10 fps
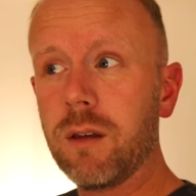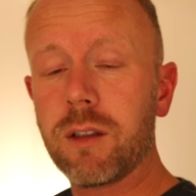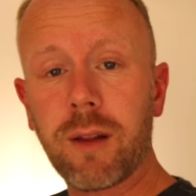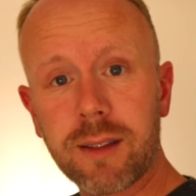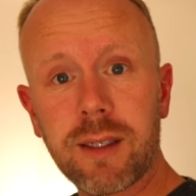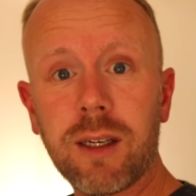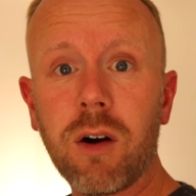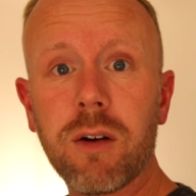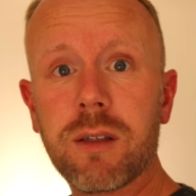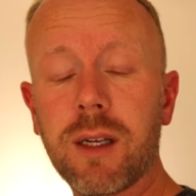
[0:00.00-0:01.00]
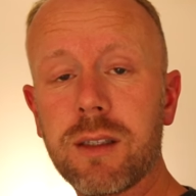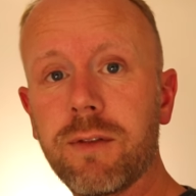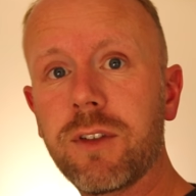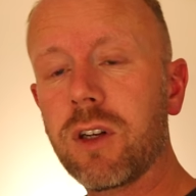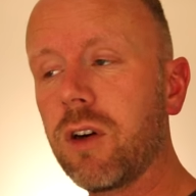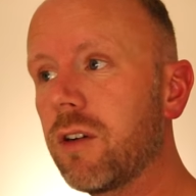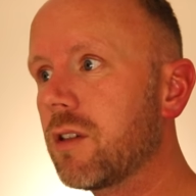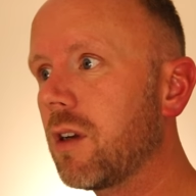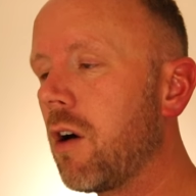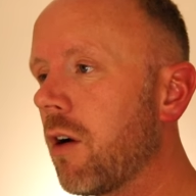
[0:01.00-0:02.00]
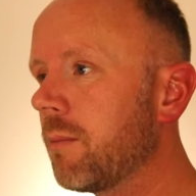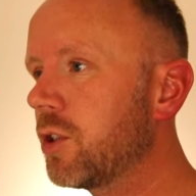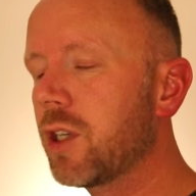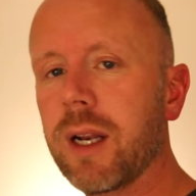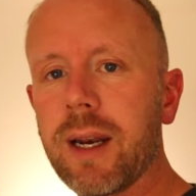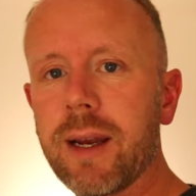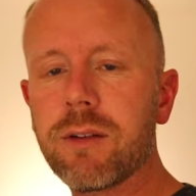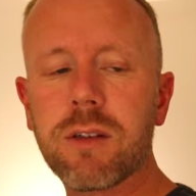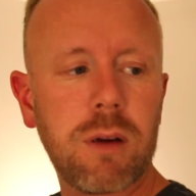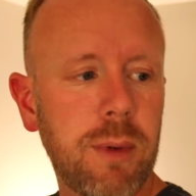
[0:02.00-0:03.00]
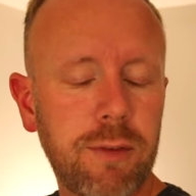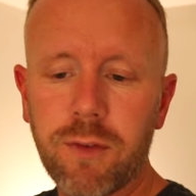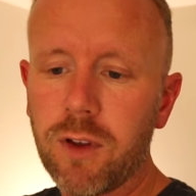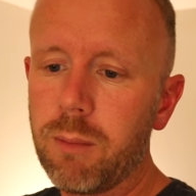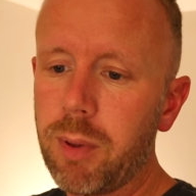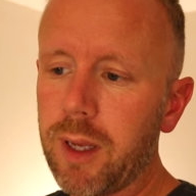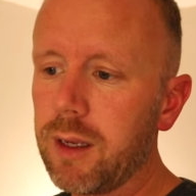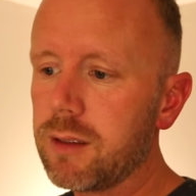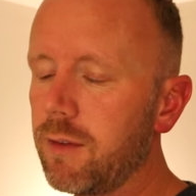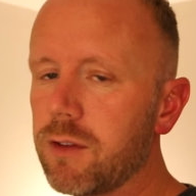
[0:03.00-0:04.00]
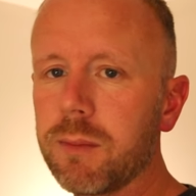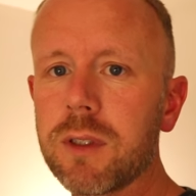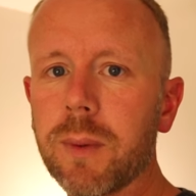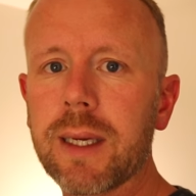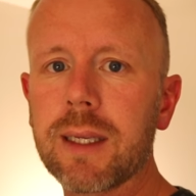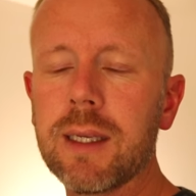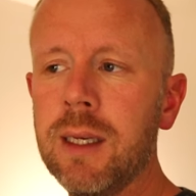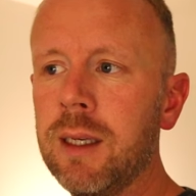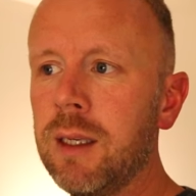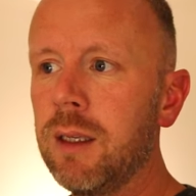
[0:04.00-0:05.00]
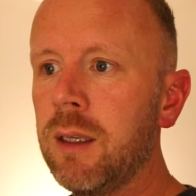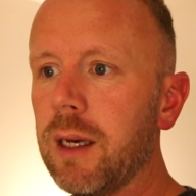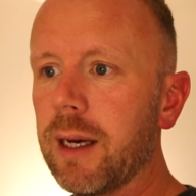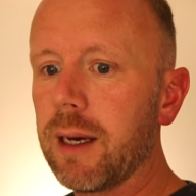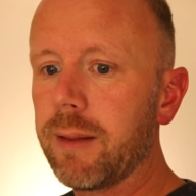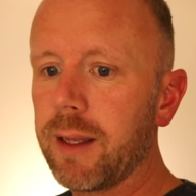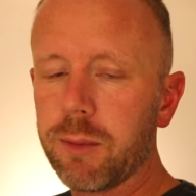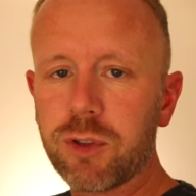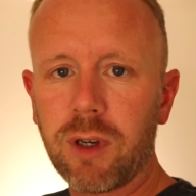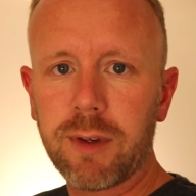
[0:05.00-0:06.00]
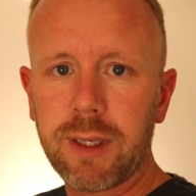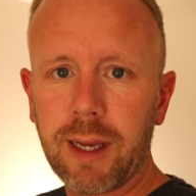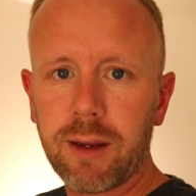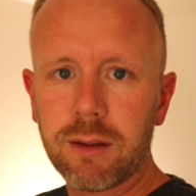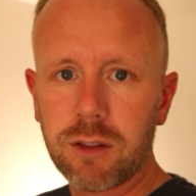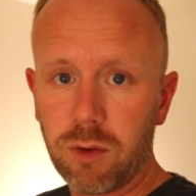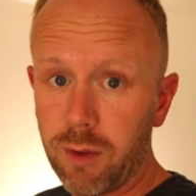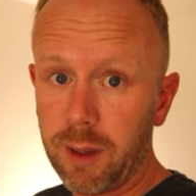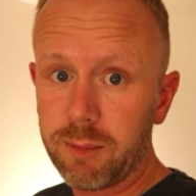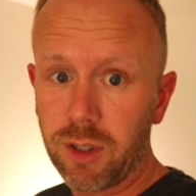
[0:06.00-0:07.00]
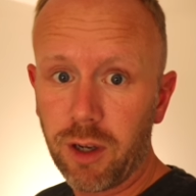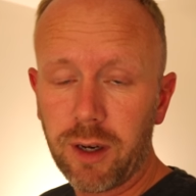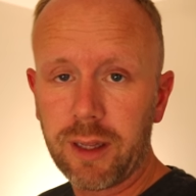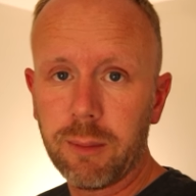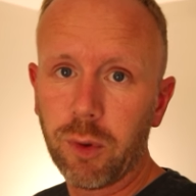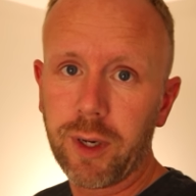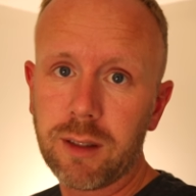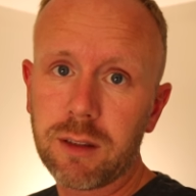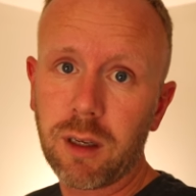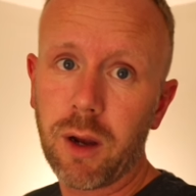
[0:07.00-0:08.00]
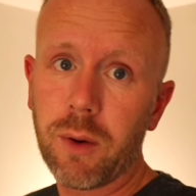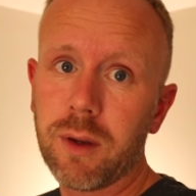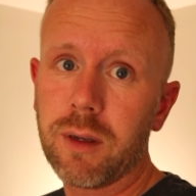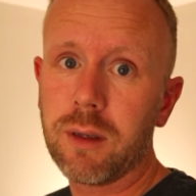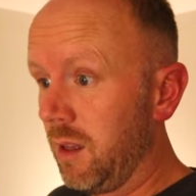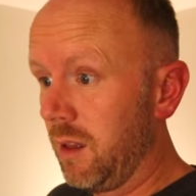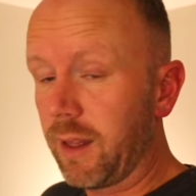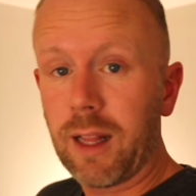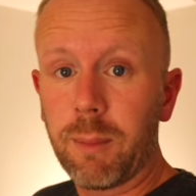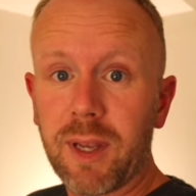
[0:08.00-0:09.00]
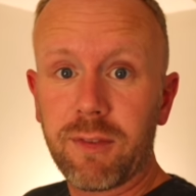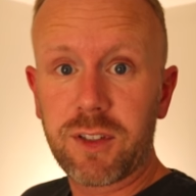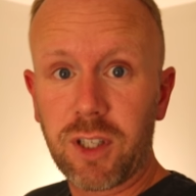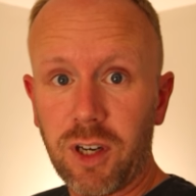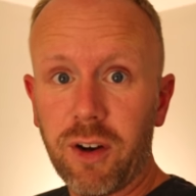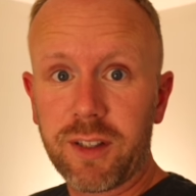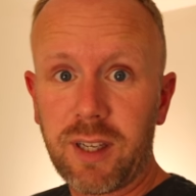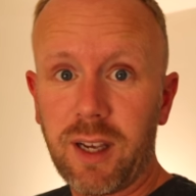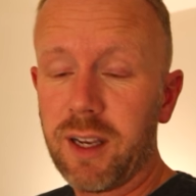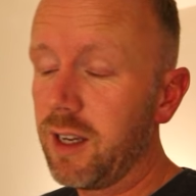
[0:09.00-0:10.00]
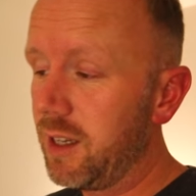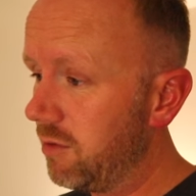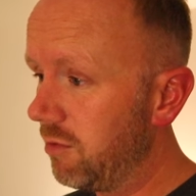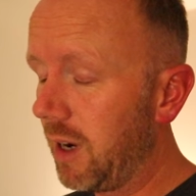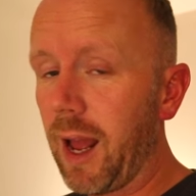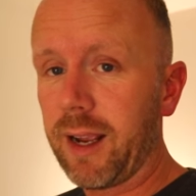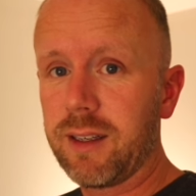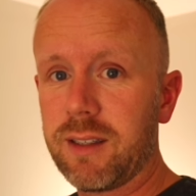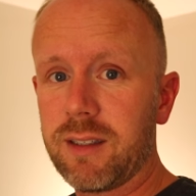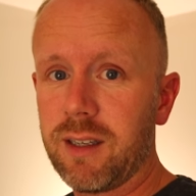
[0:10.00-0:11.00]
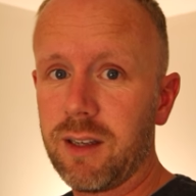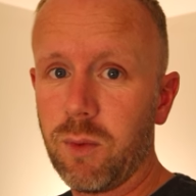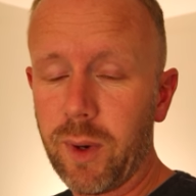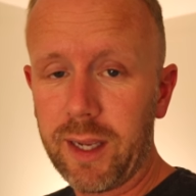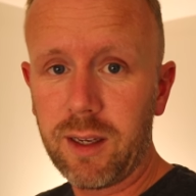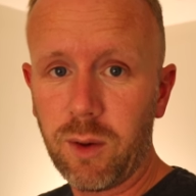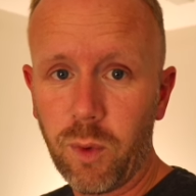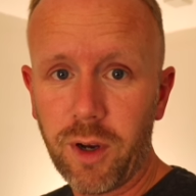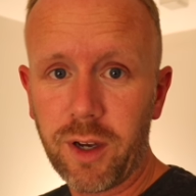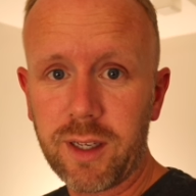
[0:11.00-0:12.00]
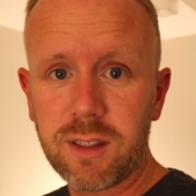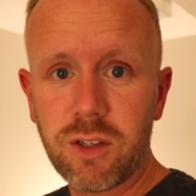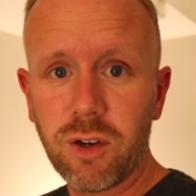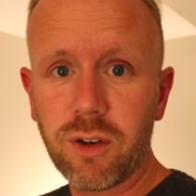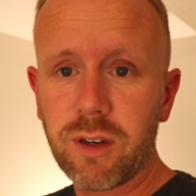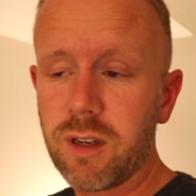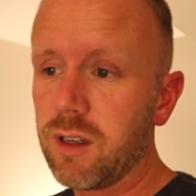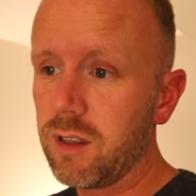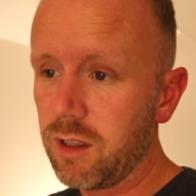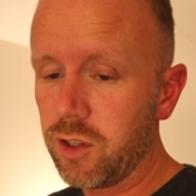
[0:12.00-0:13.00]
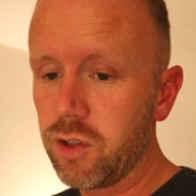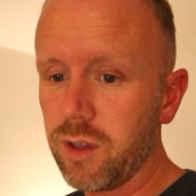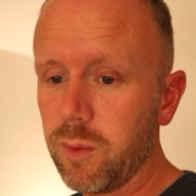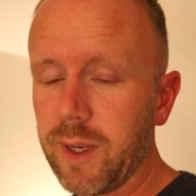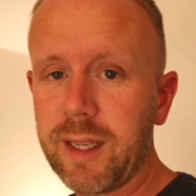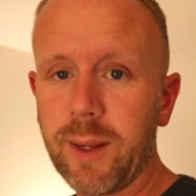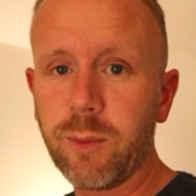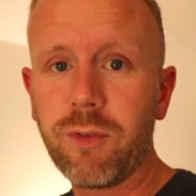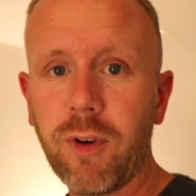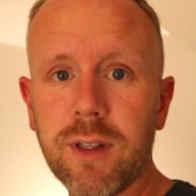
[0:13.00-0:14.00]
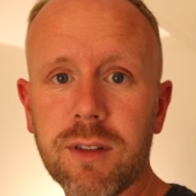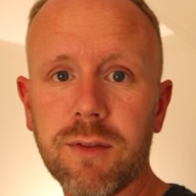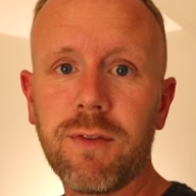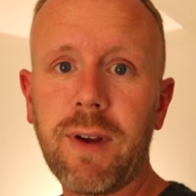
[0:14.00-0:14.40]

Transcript: So that's it, guys. That's it for tonight. I'm chilling out. I'm gonna have a few beers, have something to eat, and then I'm traveling down to Northampton early in the morning, so that'll be it for tonight. Relax, week at work is done. Enjoy the weekend with friends and